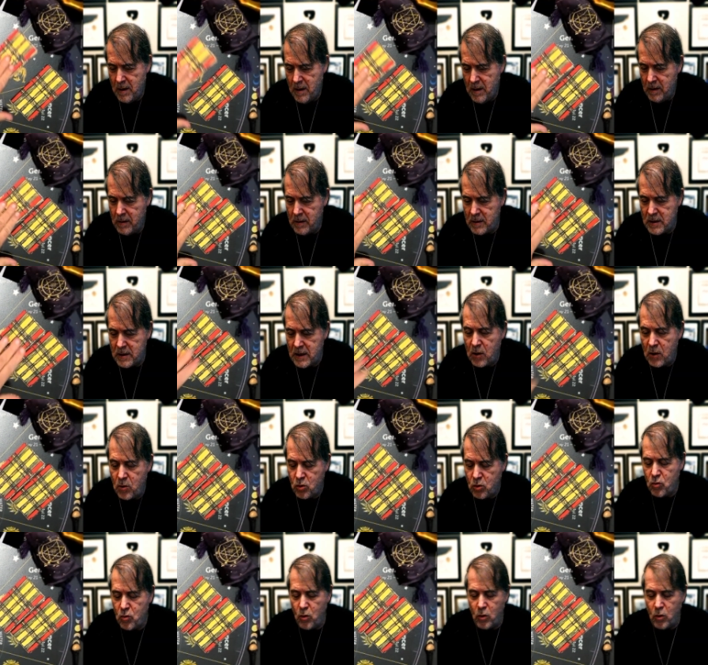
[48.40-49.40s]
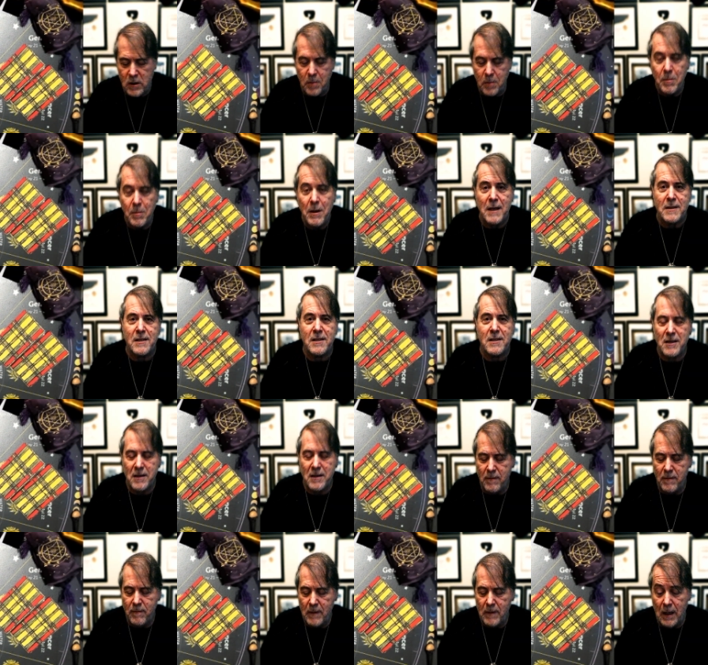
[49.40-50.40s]
the status quo is the best,
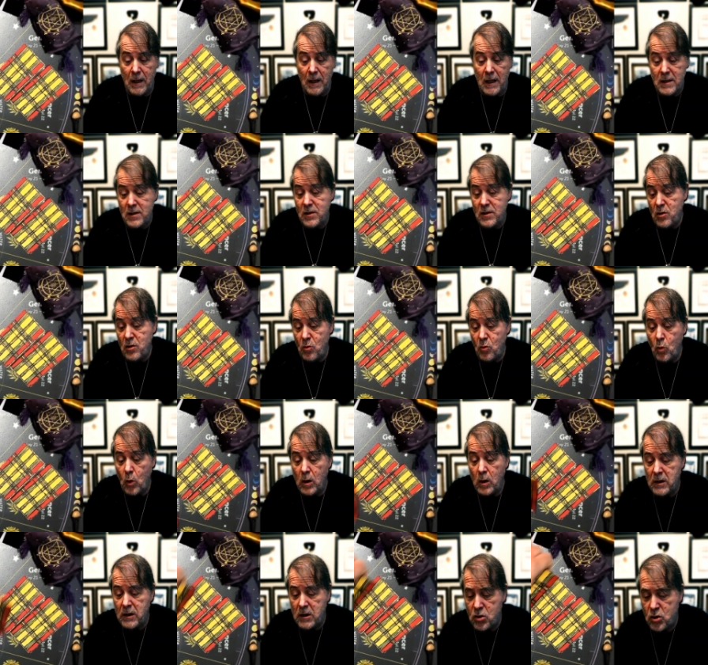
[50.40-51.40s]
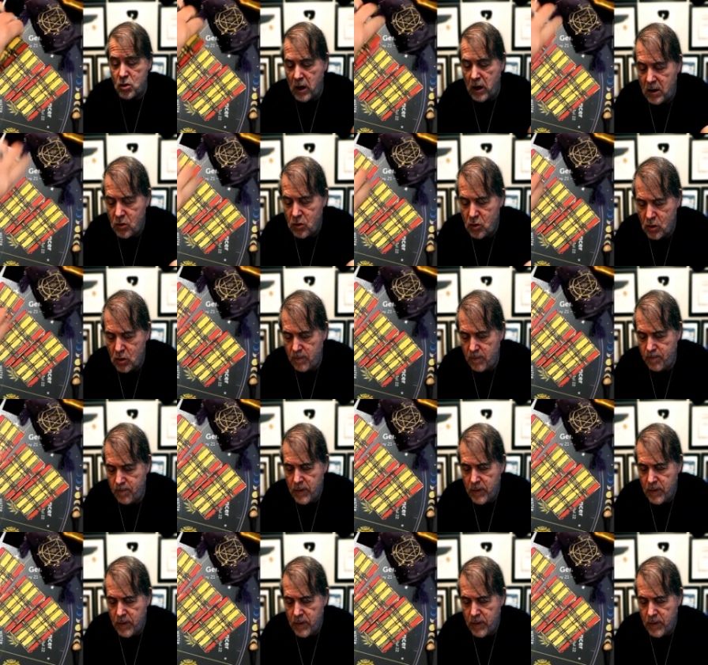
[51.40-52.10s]
unless you want to change.